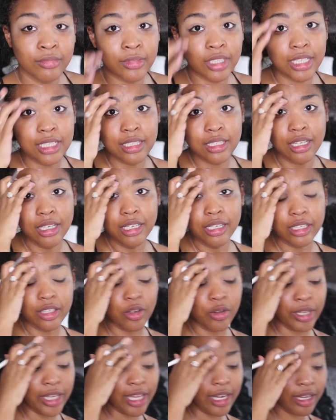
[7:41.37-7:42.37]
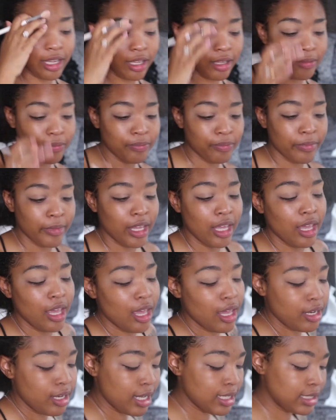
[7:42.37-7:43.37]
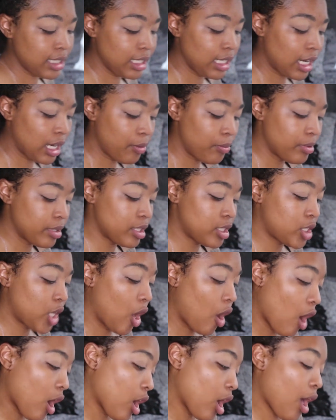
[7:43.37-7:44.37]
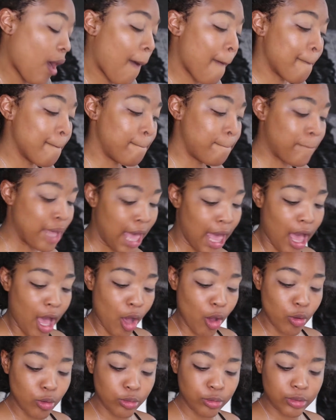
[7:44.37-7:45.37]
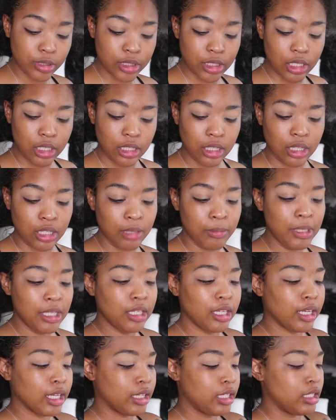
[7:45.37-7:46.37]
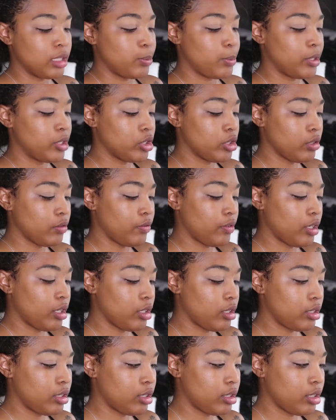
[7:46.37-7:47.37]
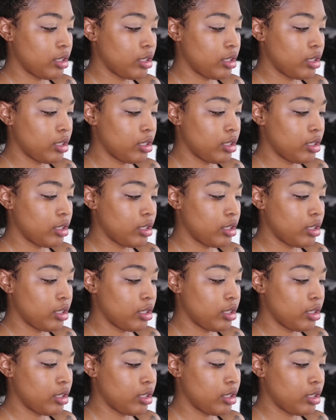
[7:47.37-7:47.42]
It's good. Go get it. Next thing that I want to talk about, let me look at this picture first,